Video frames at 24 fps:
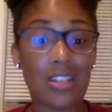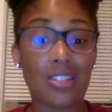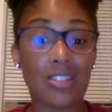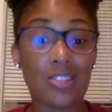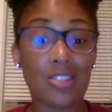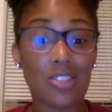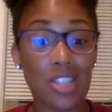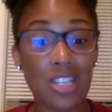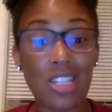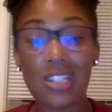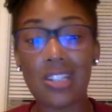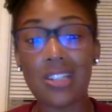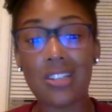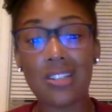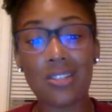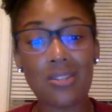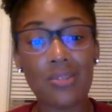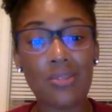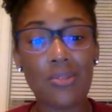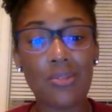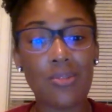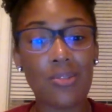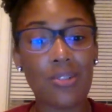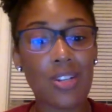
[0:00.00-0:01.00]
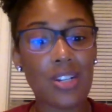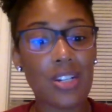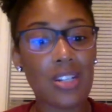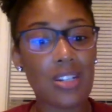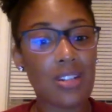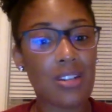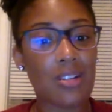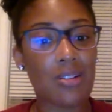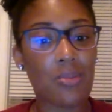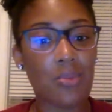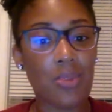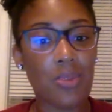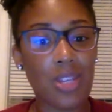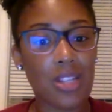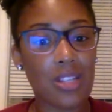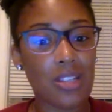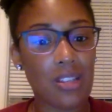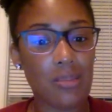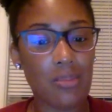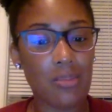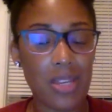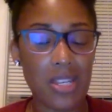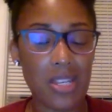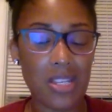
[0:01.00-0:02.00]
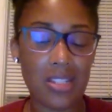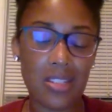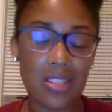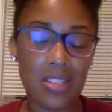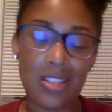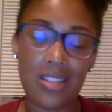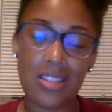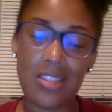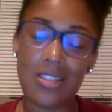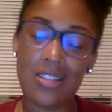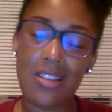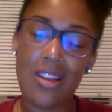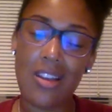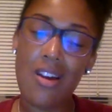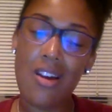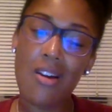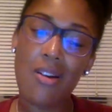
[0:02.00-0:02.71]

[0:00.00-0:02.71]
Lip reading: continue on a weekly basis,